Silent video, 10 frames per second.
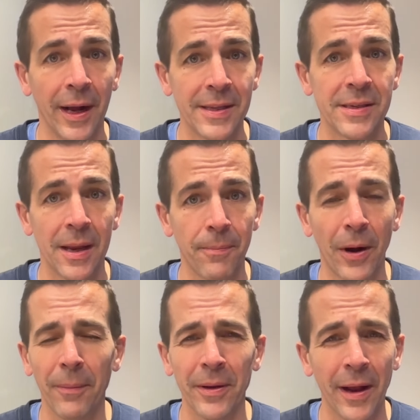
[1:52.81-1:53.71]
I'd say
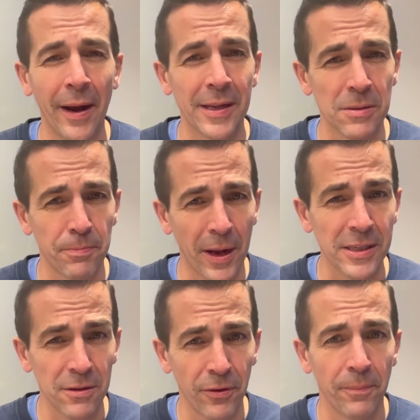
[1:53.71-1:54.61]
probably not his
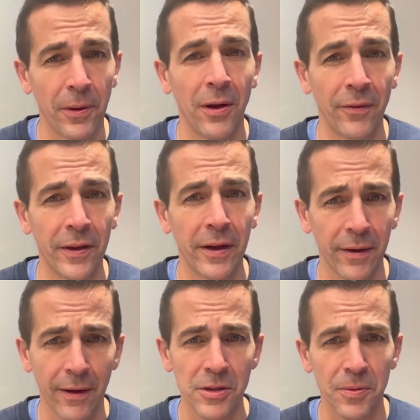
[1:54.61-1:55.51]
best football of the year.
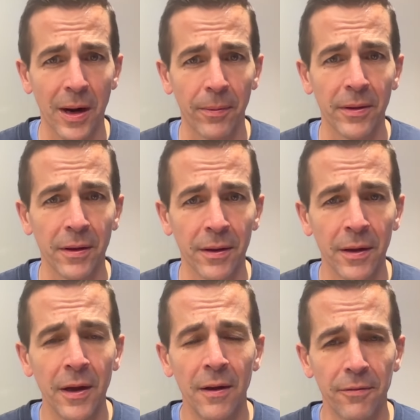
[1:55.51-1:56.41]
That was probably the
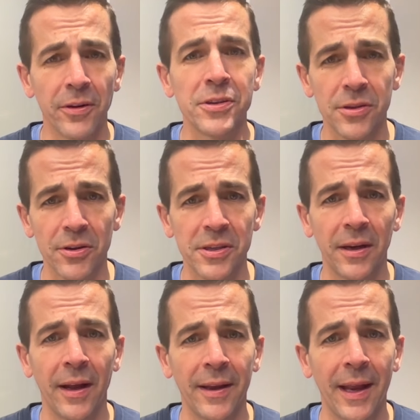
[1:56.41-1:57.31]
first Thursday
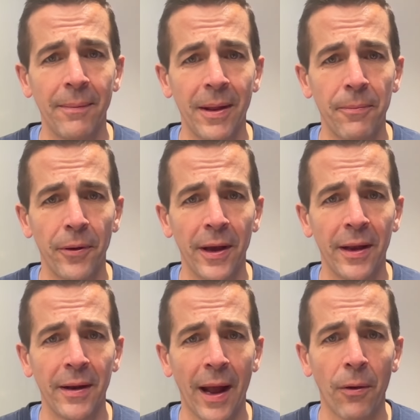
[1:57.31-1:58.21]
night game they
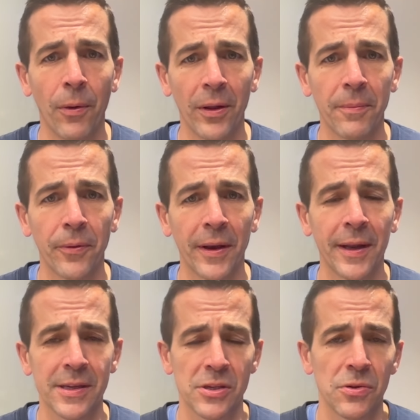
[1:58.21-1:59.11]
played, how well he played
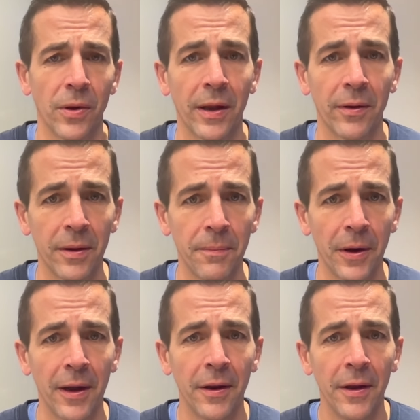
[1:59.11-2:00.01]
against New England,
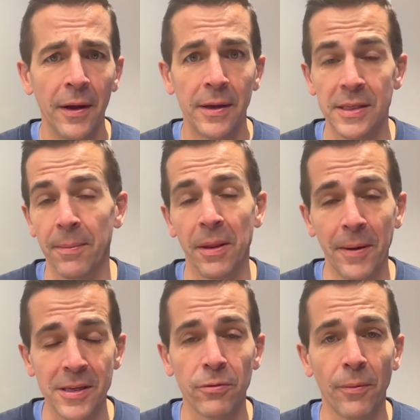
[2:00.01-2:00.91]
but some of the
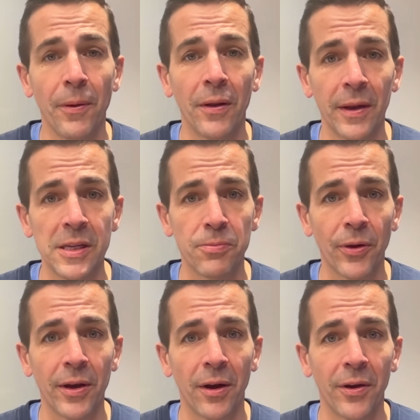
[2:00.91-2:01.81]
best football that he's
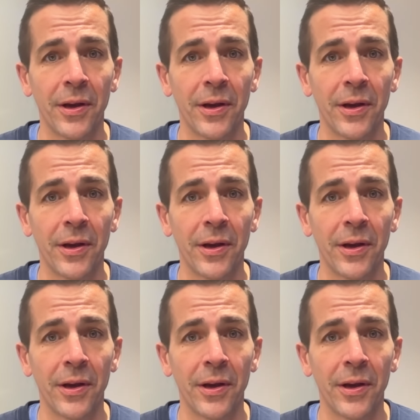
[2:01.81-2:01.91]
played all